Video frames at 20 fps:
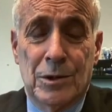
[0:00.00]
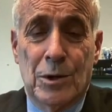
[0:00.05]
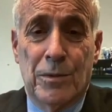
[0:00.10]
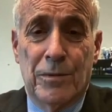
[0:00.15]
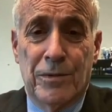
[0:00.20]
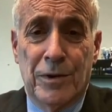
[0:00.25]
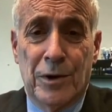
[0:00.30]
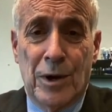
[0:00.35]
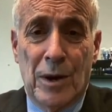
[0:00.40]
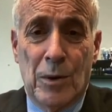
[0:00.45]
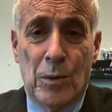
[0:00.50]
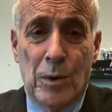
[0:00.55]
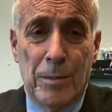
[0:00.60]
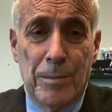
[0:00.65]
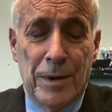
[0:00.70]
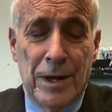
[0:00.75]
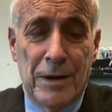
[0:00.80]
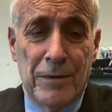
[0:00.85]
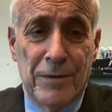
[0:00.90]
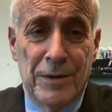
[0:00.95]
figuring out
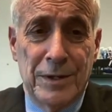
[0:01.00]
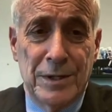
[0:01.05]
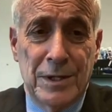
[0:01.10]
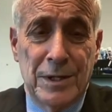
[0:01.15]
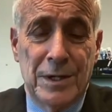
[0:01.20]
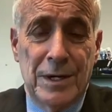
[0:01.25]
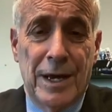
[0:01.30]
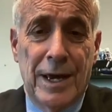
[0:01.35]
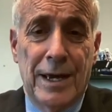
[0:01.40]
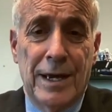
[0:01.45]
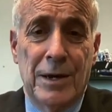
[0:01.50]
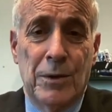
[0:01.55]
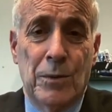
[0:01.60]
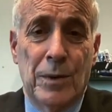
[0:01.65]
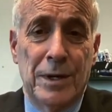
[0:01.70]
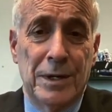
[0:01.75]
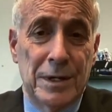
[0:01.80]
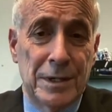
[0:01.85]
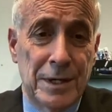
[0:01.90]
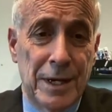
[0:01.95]
what benefits to take
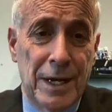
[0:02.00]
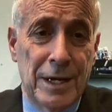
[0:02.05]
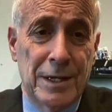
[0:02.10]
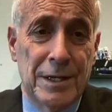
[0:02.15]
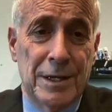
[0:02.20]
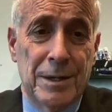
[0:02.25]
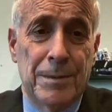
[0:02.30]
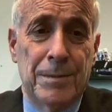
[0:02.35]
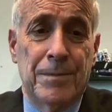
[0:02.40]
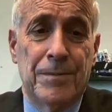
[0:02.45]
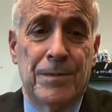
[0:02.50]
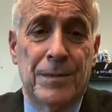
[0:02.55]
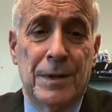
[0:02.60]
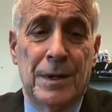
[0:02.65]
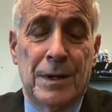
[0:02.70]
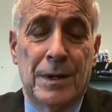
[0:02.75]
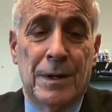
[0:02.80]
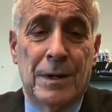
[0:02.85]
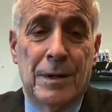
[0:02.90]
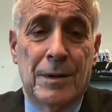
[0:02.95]
and when to take them
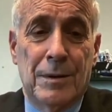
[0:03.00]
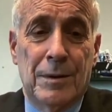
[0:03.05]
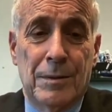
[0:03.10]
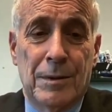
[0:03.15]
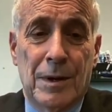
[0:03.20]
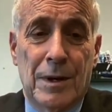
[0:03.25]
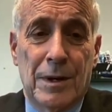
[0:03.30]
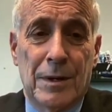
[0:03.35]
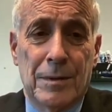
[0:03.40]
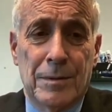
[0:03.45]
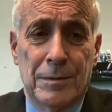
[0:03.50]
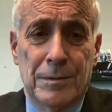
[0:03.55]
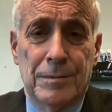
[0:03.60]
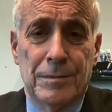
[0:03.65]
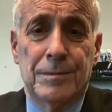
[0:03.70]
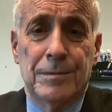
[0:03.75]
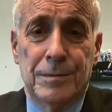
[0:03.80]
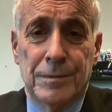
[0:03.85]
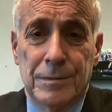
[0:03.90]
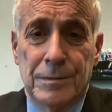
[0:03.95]

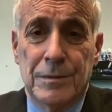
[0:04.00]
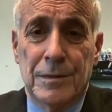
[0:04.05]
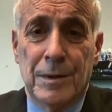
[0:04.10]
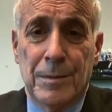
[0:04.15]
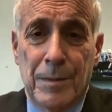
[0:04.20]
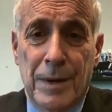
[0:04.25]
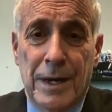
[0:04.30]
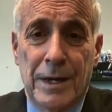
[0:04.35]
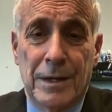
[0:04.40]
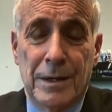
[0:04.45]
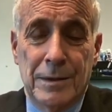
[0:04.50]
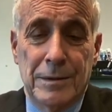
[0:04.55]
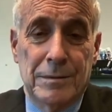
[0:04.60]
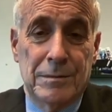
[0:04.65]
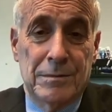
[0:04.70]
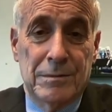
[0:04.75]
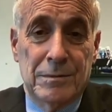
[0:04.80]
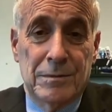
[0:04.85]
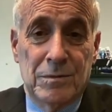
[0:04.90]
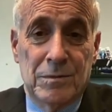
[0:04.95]
can make
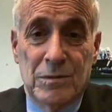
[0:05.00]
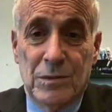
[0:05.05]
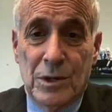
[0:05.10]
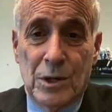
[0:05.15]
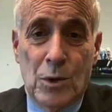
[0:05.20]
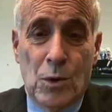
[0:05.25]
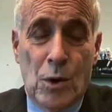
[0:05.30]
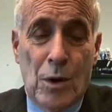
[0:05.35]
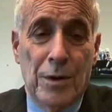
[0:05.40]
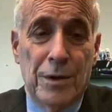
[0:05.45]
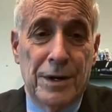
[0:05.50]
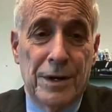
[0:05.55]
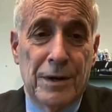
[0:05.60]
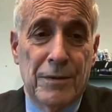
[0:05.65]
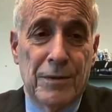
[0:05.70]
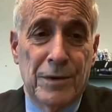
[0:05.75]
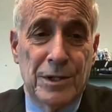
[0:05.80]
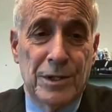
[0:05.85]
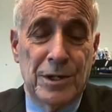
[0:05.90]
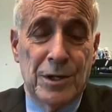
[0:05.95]
all the
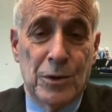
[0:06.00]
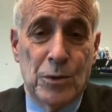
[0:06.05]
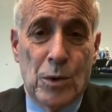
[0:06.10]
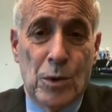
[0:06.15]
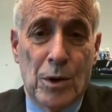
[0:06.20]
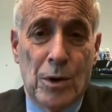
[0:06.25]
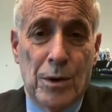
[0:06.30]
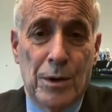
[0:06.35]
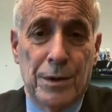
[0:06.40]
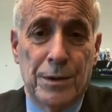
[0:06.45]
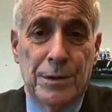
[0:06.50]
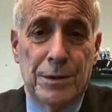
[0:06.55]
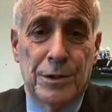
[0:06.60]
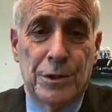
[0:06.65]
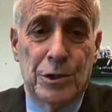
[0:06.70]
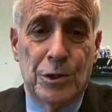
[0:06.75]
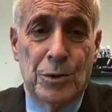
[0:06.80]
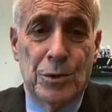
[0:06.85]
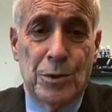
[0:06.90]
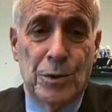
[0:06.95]
difference in the
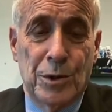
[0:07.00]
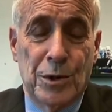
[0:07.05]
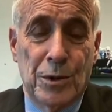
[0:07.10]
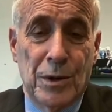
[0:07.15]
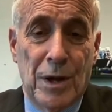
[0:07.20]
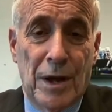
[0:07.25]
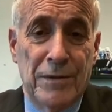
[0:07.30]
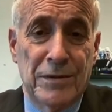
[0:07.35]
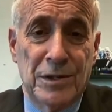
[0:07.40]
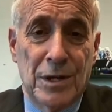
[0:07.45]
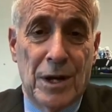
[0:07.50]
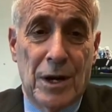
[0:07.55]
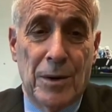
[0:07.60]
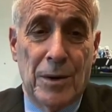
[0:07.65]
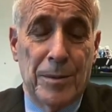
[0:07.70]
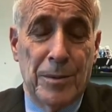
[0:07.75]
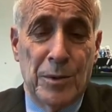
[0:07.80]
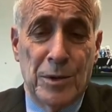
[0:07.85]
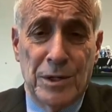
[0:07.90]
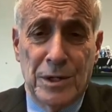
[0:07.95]
world to your
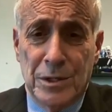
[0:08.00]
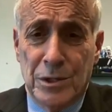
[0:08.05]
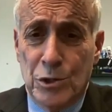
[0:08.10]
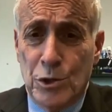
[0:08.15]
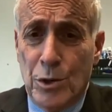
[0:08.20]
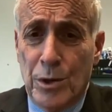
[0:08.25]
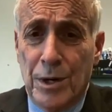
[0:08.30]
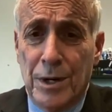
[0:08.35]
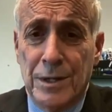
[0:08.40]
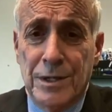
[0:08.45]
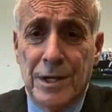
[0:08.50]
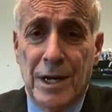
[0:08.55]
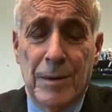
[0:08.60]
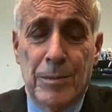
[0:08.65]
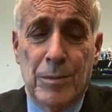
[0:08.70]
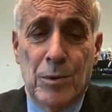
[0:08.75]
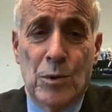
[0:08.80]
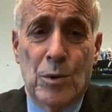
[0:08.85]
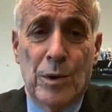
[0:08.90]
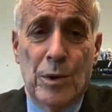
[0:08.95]
lifestyle. And we just showed an
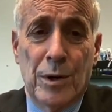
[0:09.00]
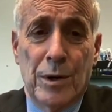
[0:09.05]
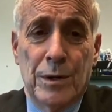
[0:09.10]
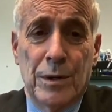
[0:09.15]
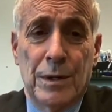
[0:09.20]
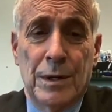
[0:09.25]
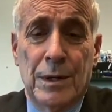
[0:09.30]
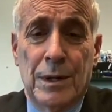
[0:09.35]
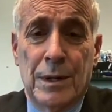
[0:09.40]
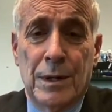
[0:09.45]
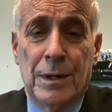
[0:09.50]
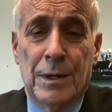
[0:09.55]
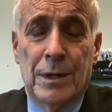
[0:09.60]
example where